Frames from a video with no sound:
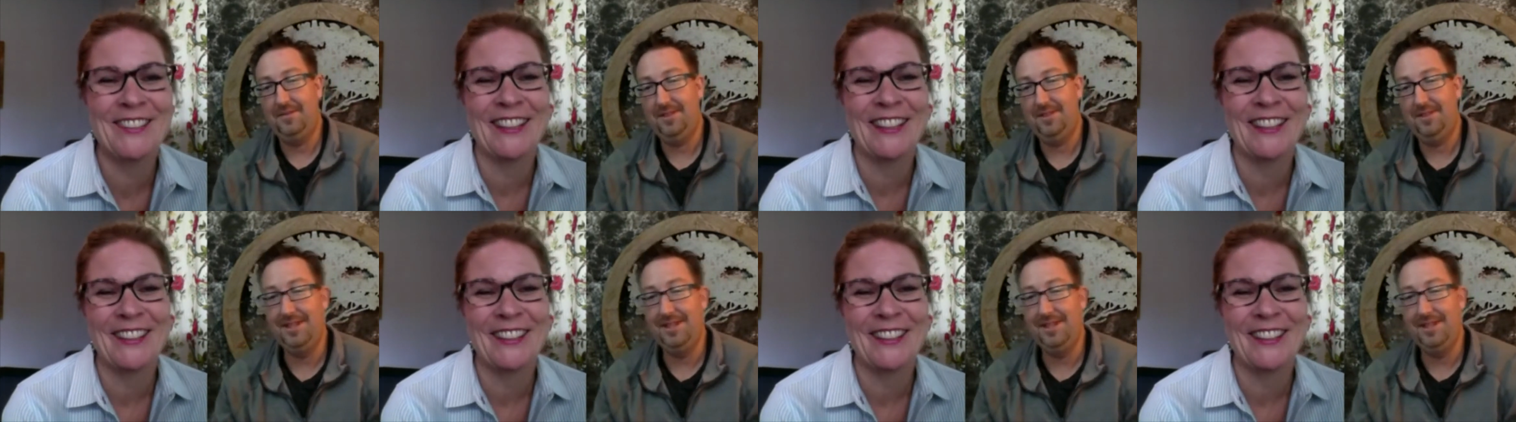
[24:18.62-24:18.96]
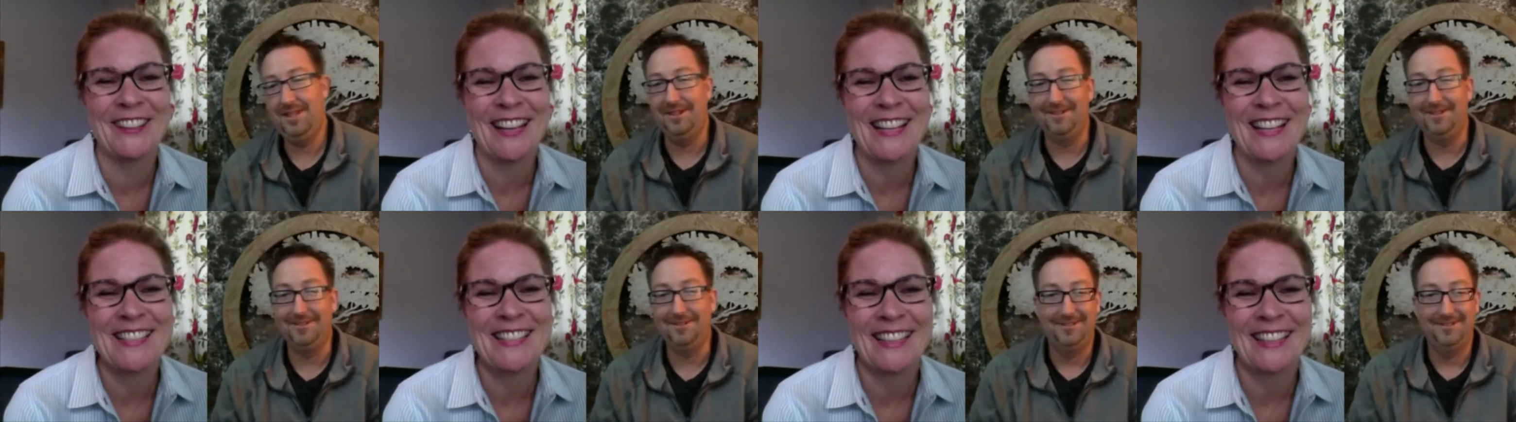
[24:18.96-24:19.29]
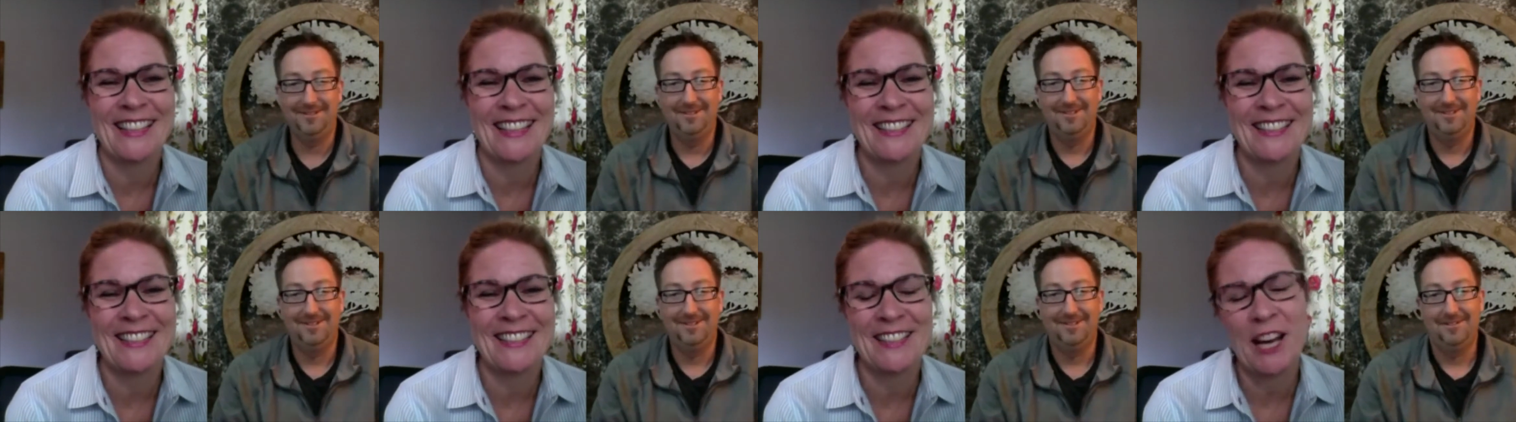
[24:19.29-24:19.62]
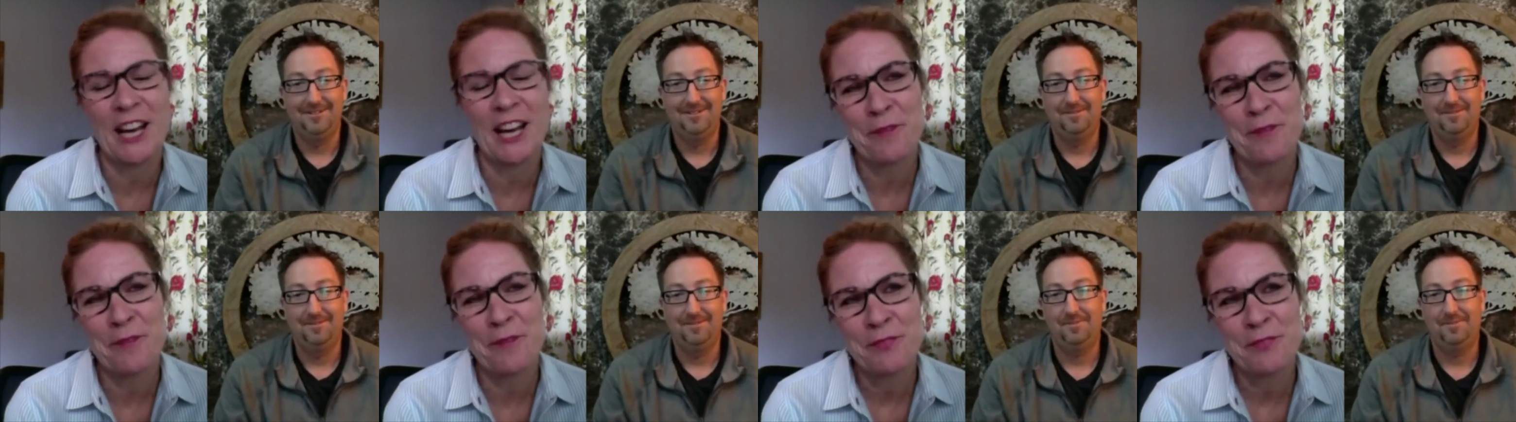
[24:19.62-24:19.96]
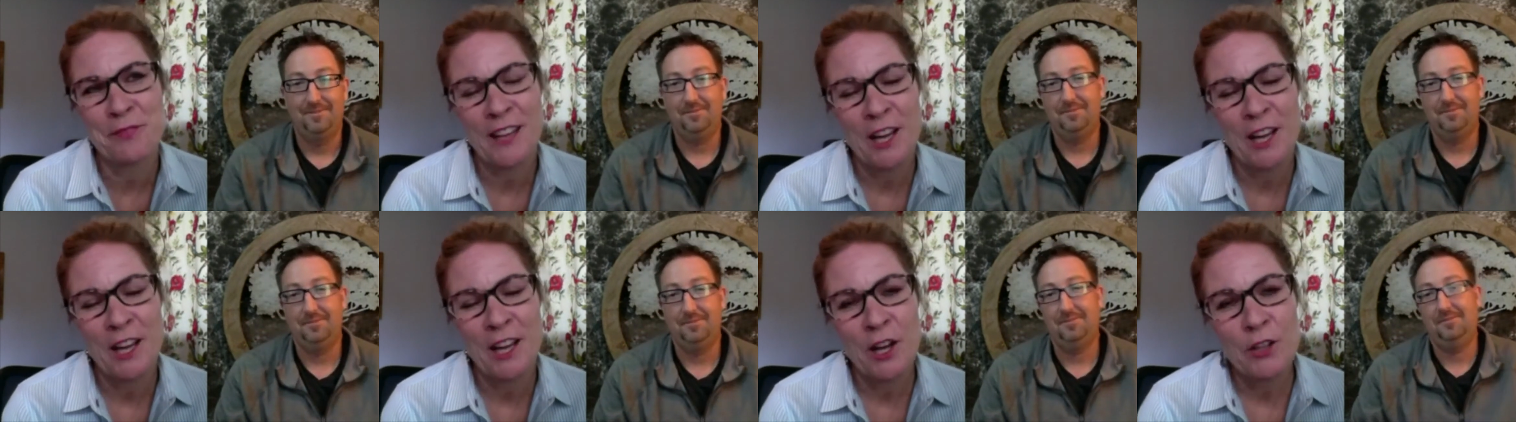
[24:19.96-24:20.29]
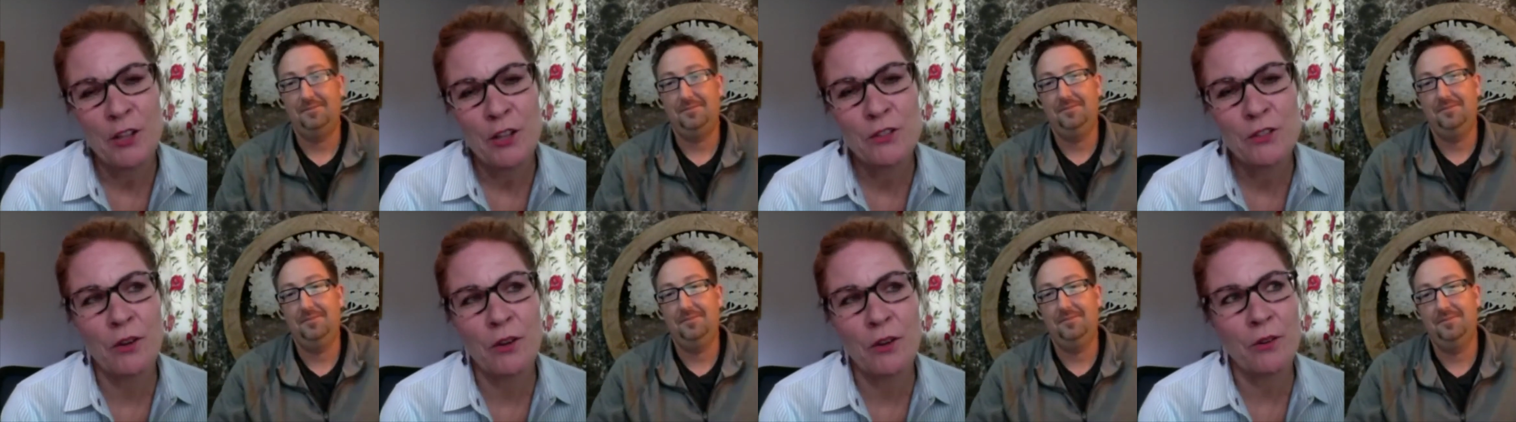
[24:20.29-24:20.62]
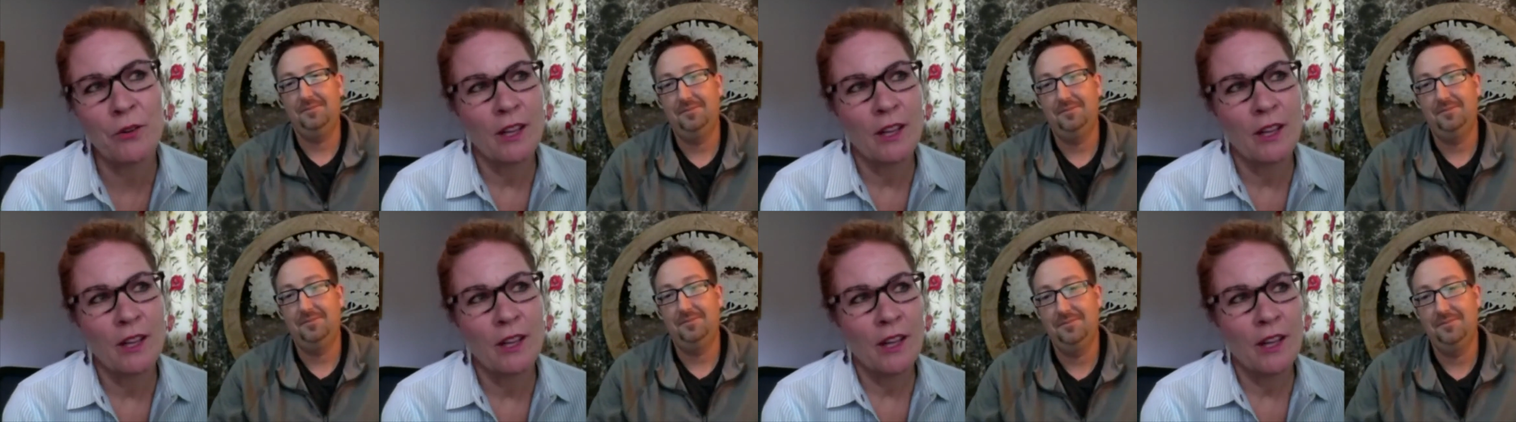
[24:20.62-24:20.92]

Speaker 1: doing all kinds yeah. of things. Um, so